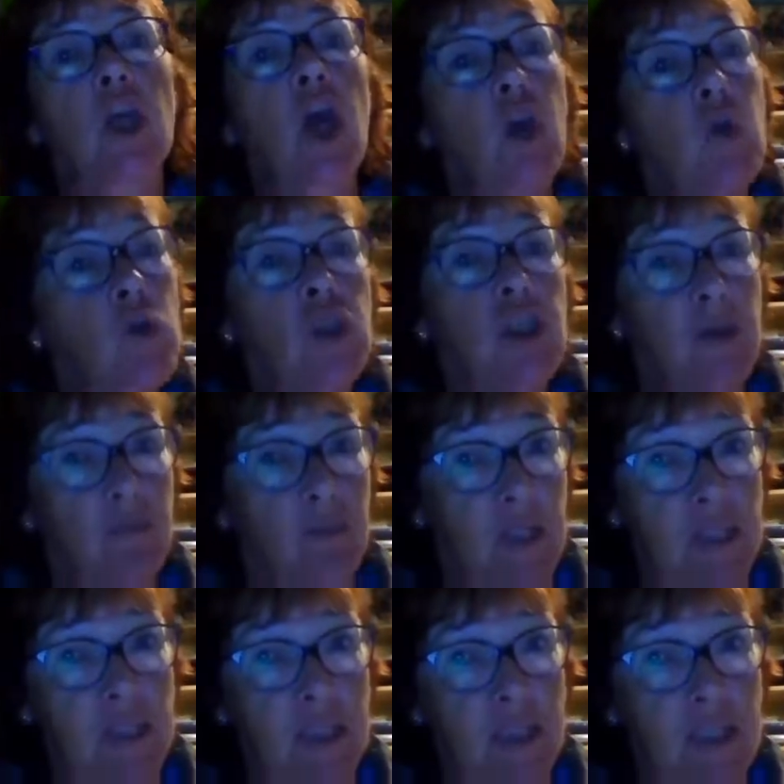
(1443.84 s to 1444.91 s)
the coaching
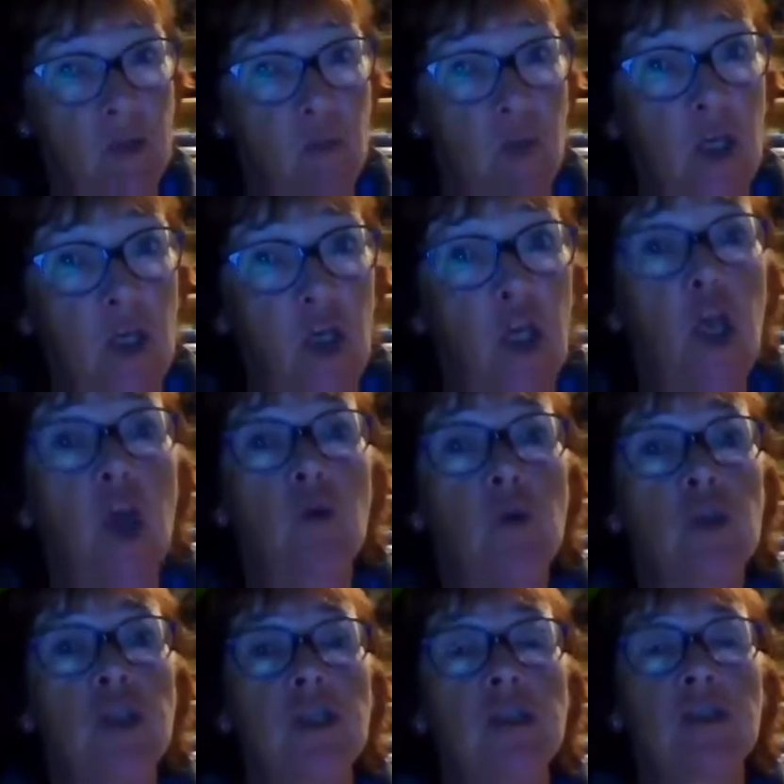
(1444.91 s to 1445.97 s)
business. We are
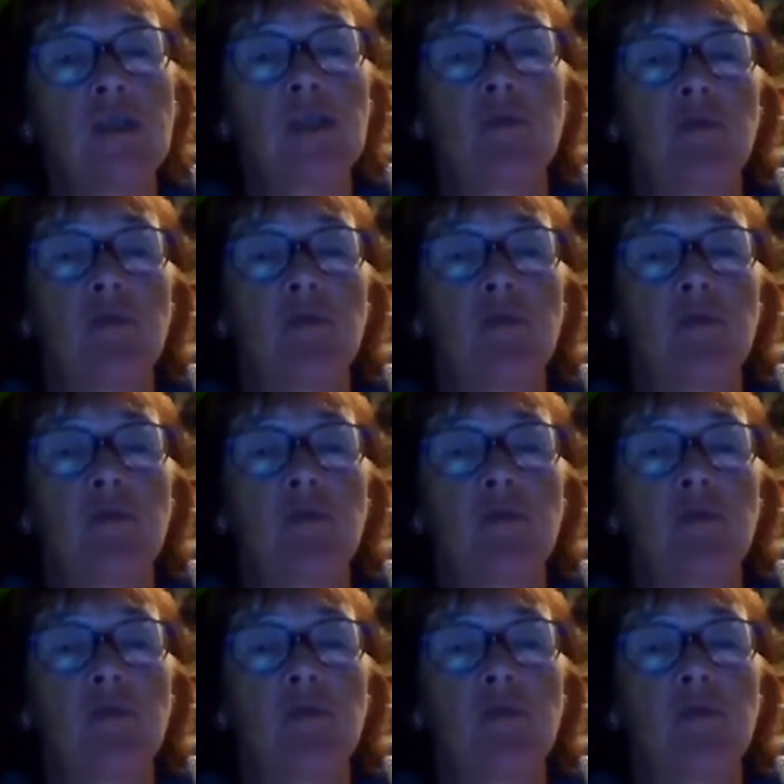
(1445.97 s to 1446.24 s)
coaches. And